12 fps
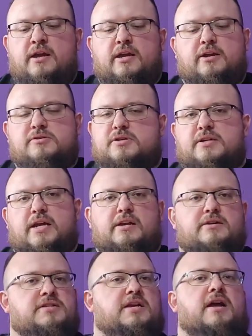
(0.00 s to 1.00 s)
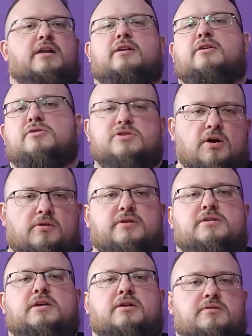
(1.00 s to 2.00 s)
here's a data set and here's all the
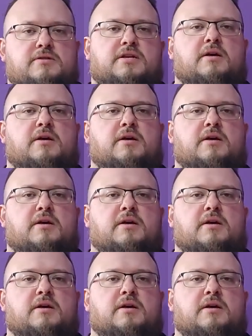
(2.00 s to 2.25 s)
skills